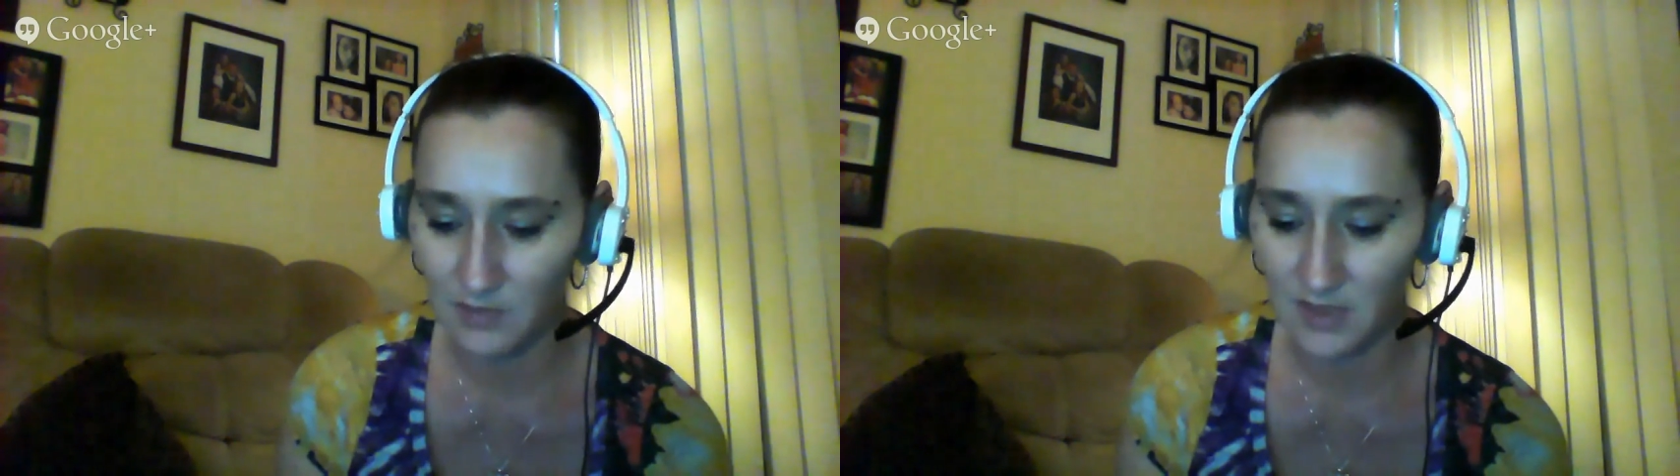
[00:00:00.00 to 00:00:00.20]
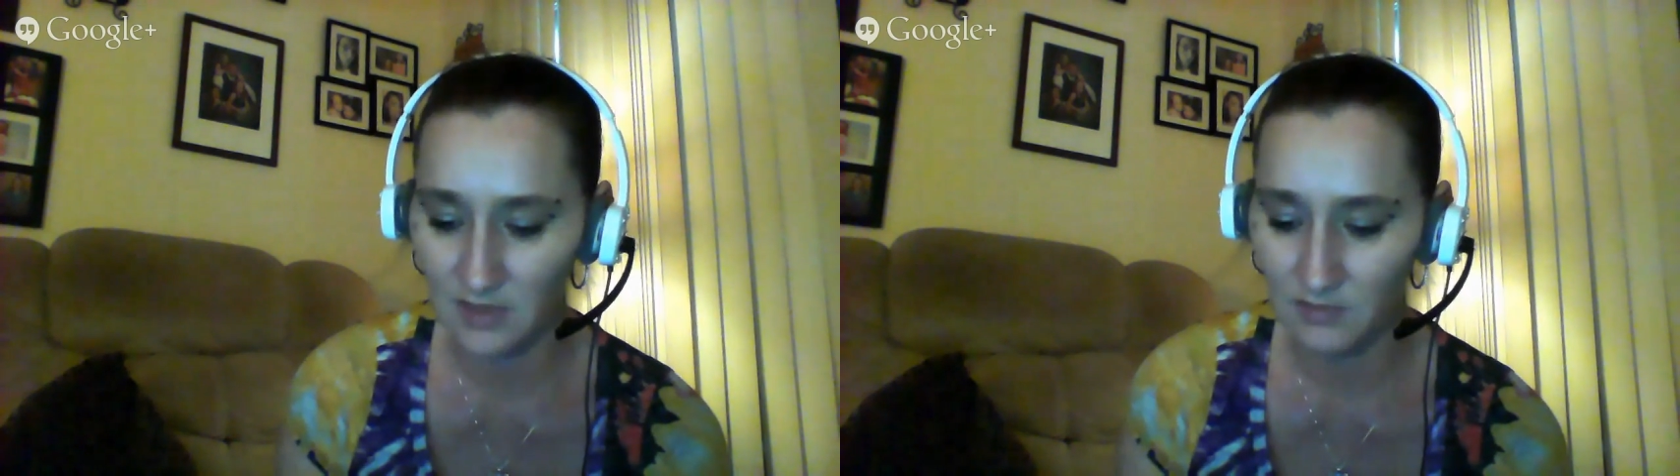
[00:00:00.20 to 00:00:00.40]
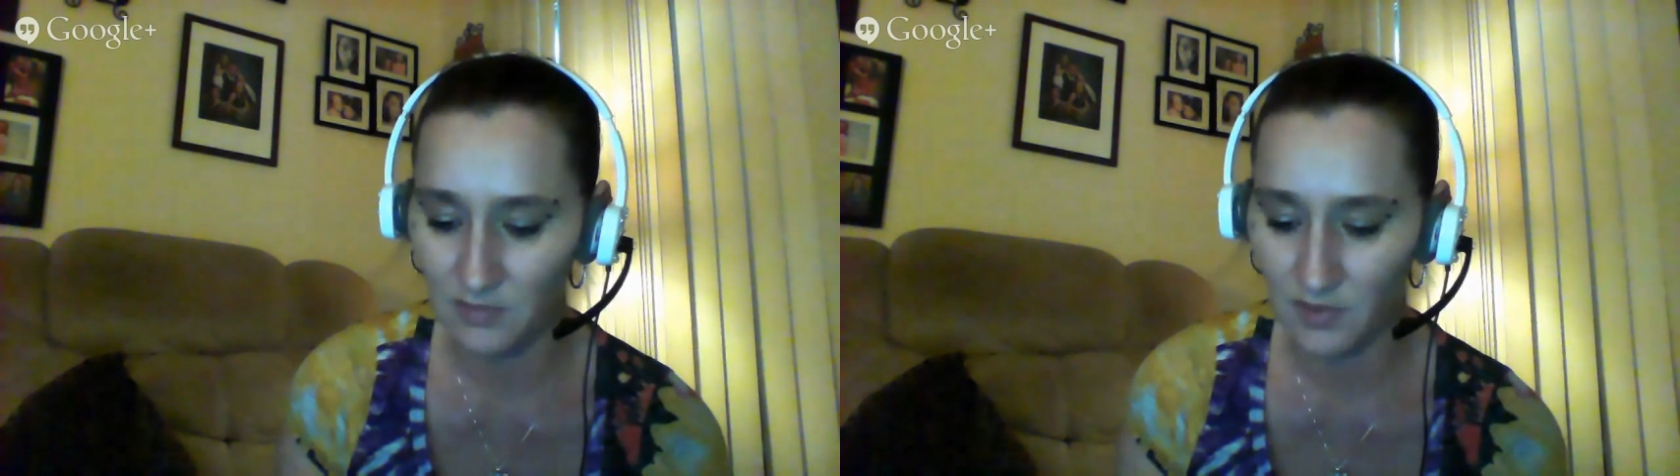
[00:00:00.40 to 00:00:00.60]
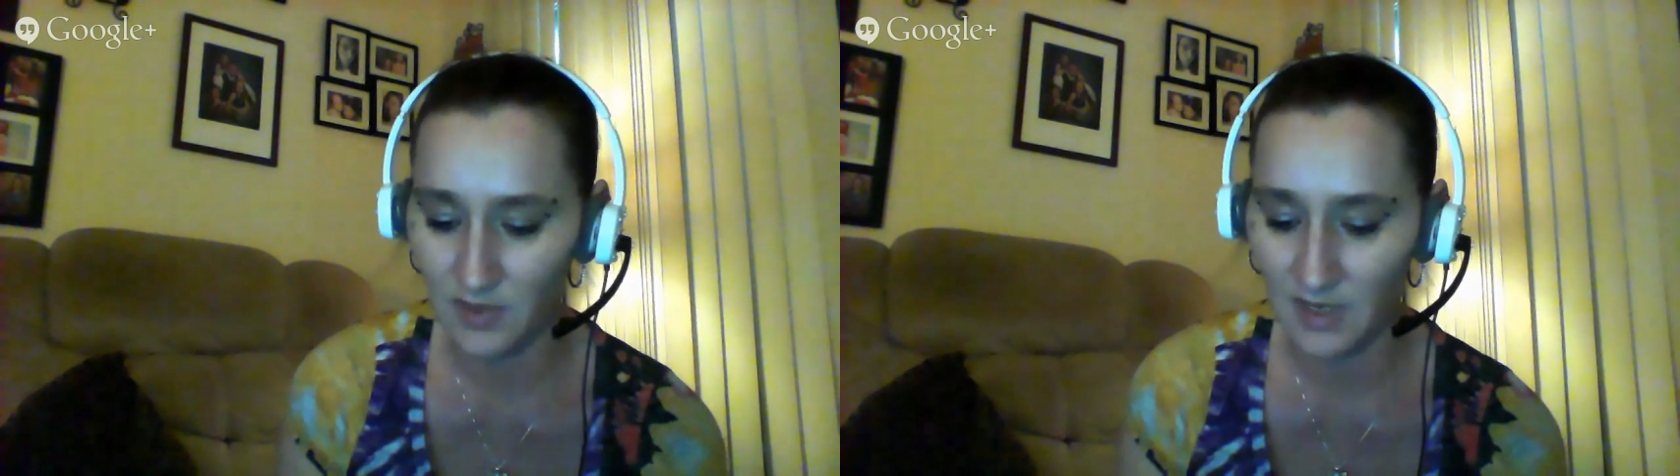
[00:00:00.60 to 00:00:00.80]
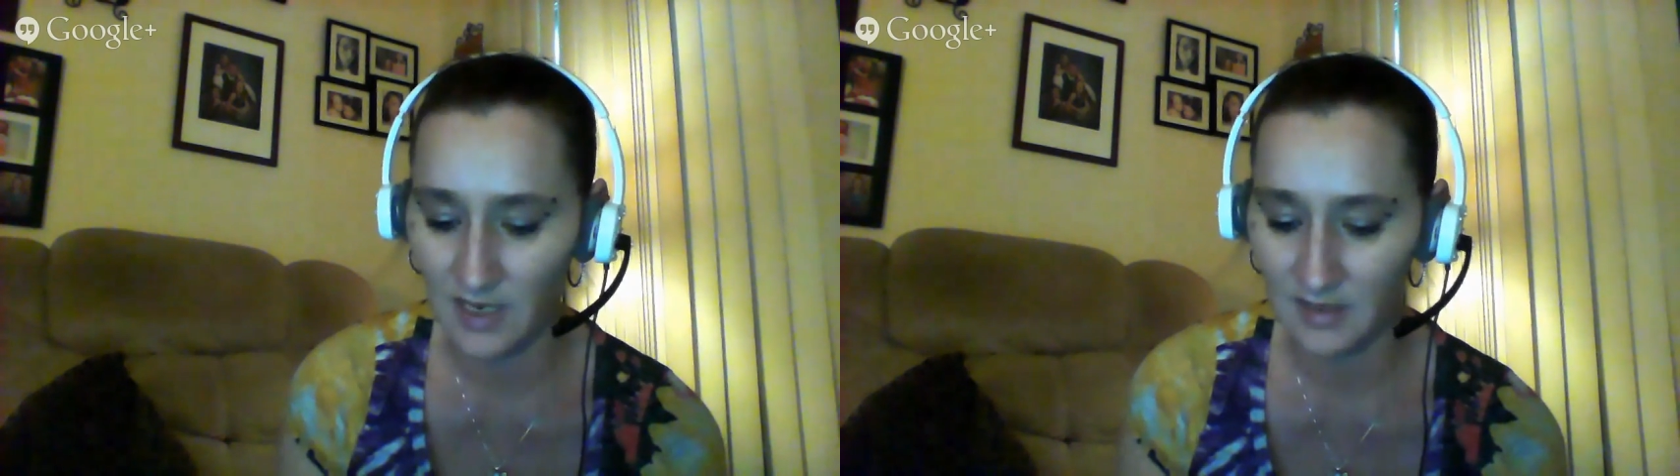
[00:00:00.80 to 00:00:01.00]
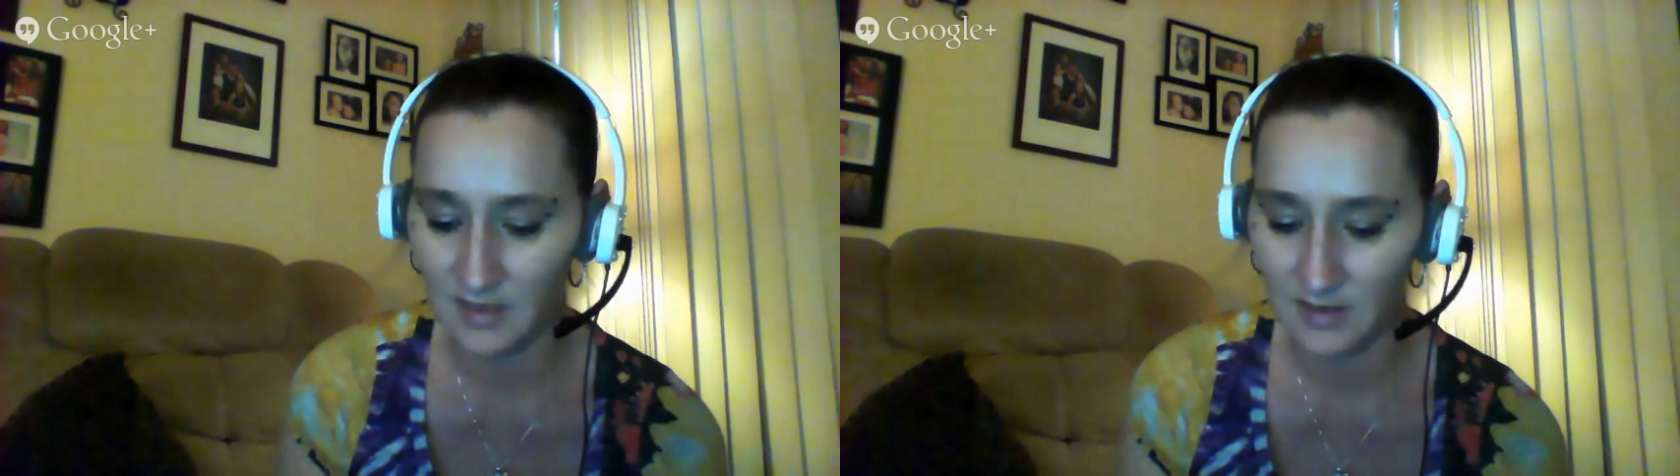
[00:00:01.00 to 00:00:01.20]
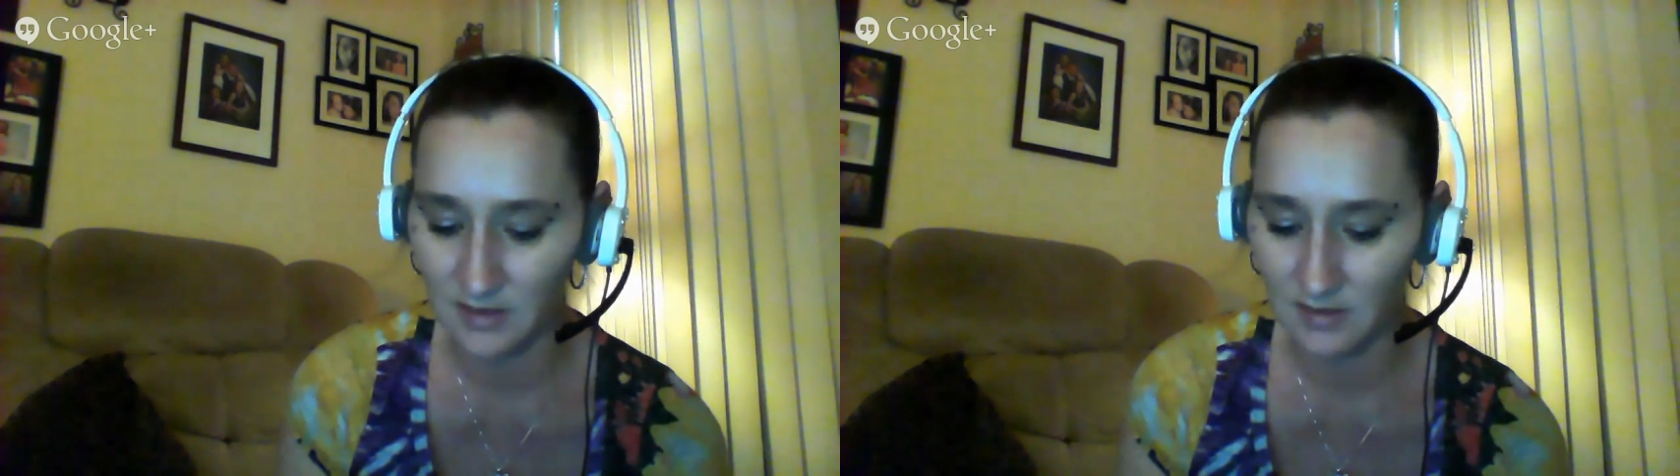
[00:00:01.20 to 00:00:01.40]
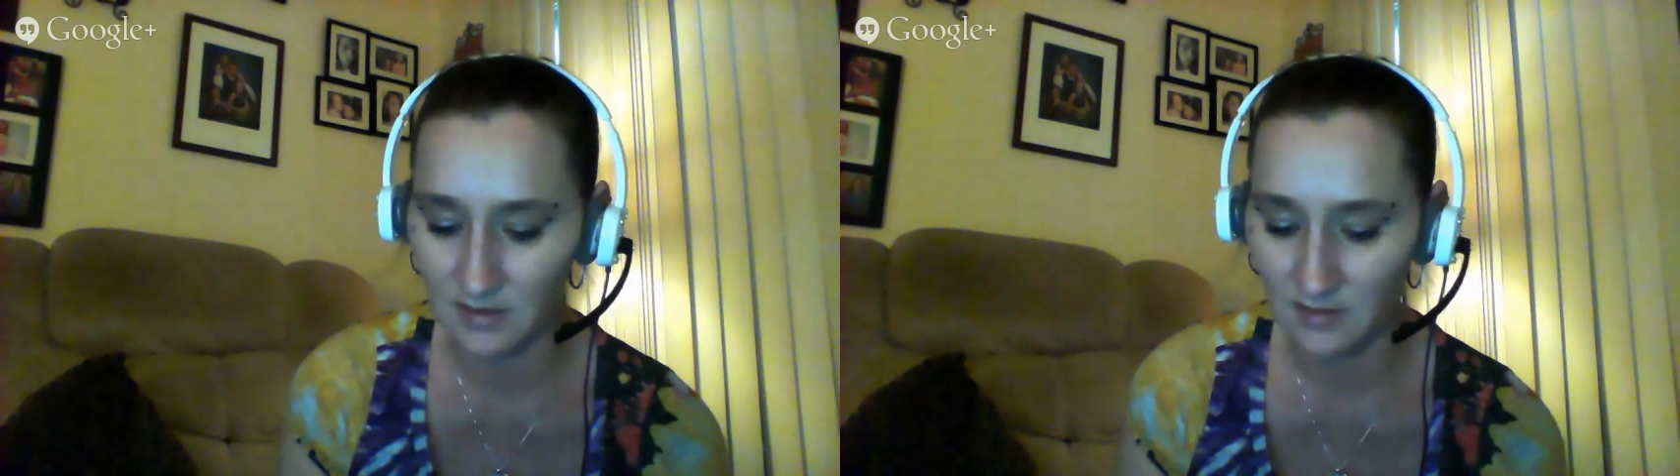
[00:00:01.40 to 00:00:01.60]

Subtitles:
be pretty nice.